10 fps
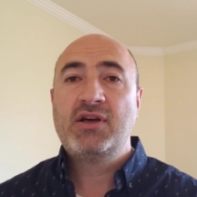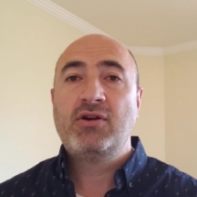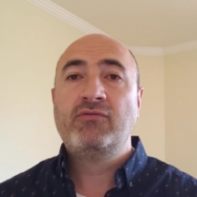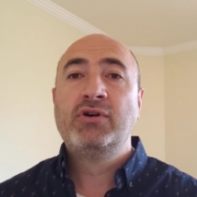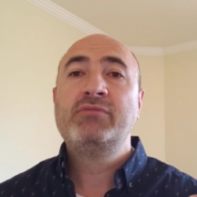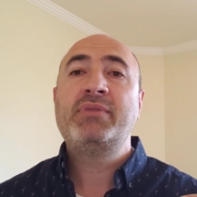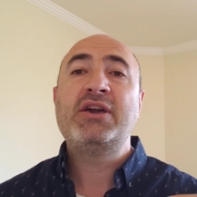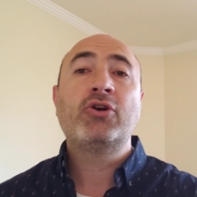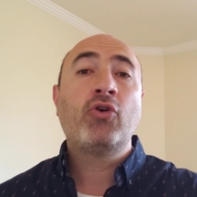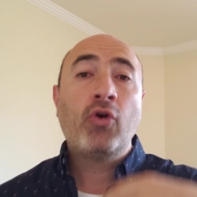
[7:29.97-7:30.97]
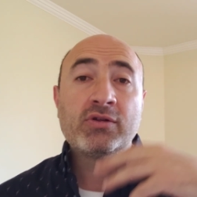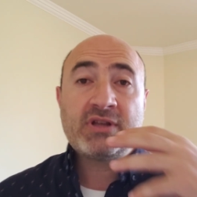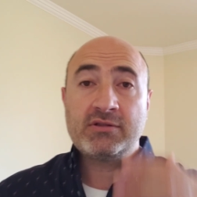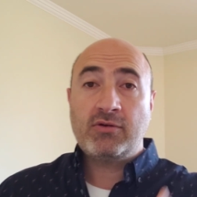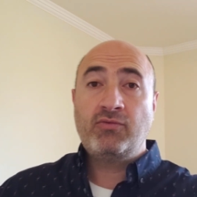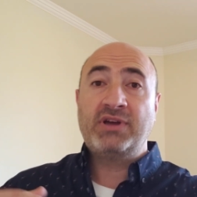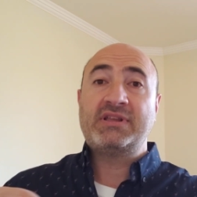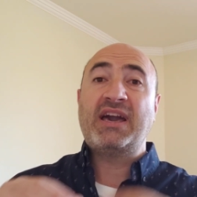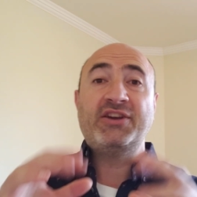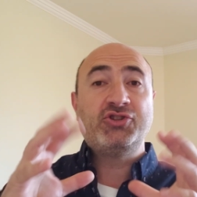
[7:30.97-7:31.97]
will be coated with
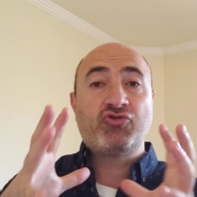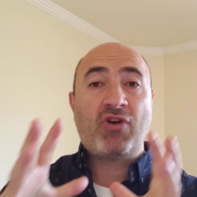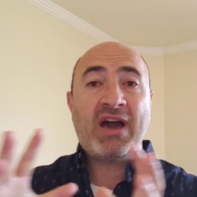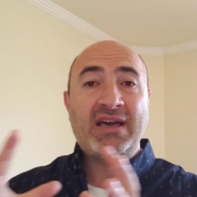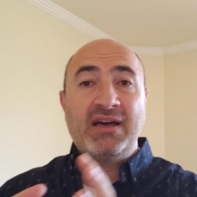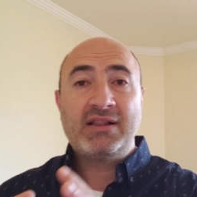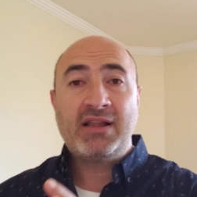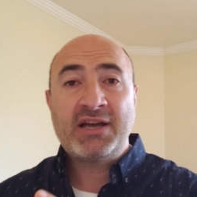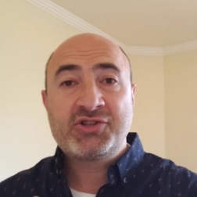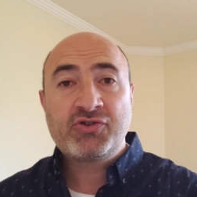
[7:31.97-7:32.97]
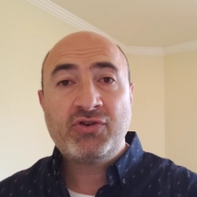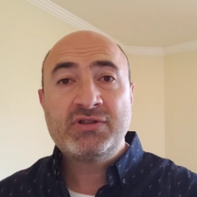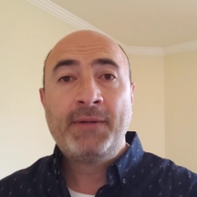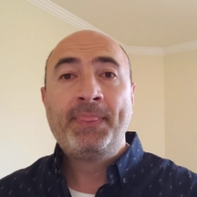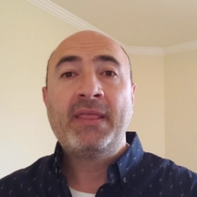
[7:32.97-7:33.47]
a dry electrode